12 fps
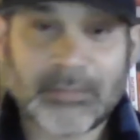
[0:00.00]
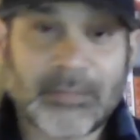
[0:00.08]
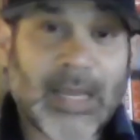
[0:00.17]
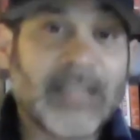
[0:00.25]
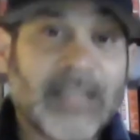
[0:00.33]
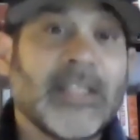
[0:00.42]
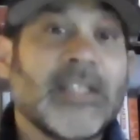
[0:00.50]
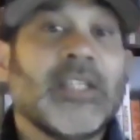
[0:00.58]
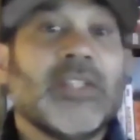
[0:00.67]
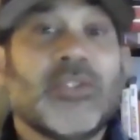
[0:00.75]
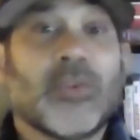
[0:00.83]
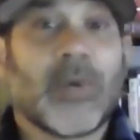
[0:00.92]
I didn't
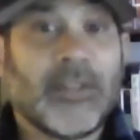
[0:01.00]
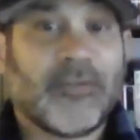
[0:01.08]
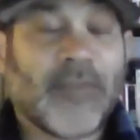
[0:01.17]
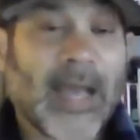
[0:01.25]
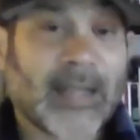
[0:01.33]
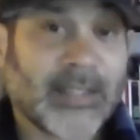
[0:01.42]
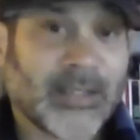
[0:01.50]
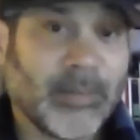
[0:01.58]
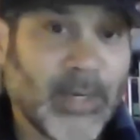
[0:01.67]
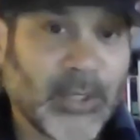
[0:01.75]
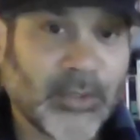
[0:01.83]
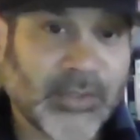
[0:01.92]
enjoy the fact that the
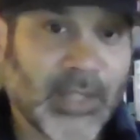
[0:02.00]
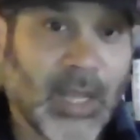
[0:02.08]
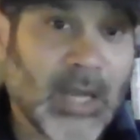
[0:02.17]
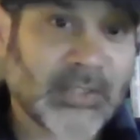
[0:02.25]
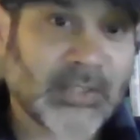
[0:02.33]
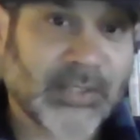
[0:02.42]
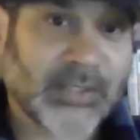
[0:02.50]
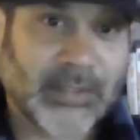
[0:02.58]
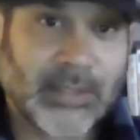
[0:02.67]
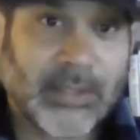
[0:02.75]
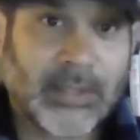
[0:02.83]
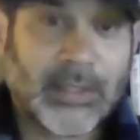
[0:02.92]
Mariners lost.
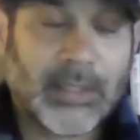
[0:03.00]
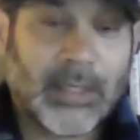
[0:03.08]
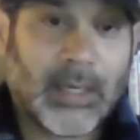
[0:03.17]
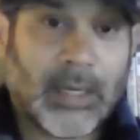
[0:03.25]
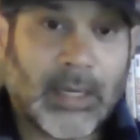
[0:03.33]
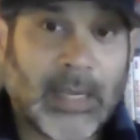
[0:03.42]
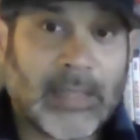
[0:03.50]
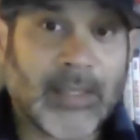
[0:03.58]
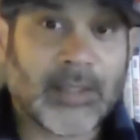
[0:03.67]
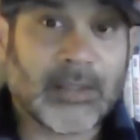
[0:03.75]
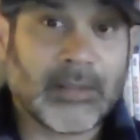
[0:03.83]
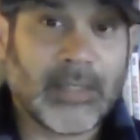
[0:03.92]
I
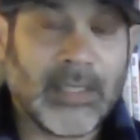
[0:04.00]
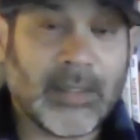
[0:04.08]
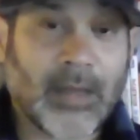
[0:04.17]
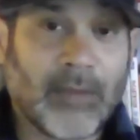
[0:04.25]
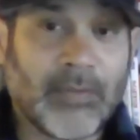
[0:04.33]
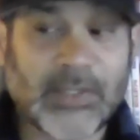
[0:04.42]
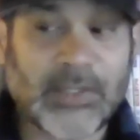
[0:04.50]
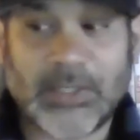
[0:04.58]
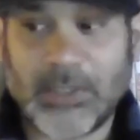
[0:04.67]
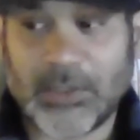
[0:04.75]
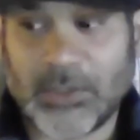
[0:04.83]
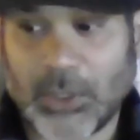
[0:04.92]
think he obviously
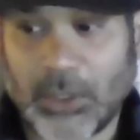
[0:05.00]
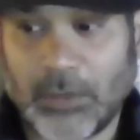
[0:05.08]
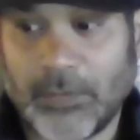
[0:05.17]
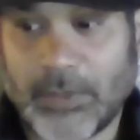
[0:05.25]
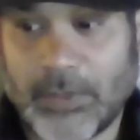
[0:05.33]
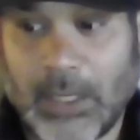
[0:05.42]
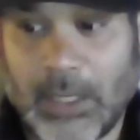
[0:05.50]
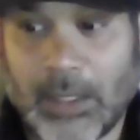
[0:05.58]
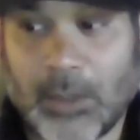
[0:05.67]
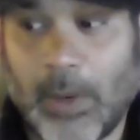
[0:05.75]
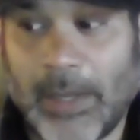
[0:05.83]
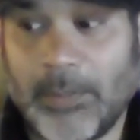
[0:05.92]
deserved
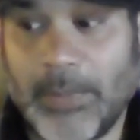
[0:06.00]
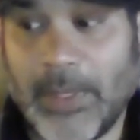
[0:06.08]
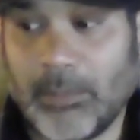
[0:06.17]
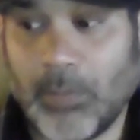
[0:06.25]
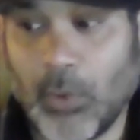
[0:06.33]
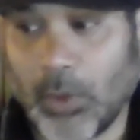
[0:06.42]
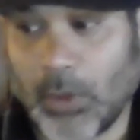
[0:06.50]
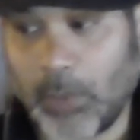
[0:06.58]
quite a bit more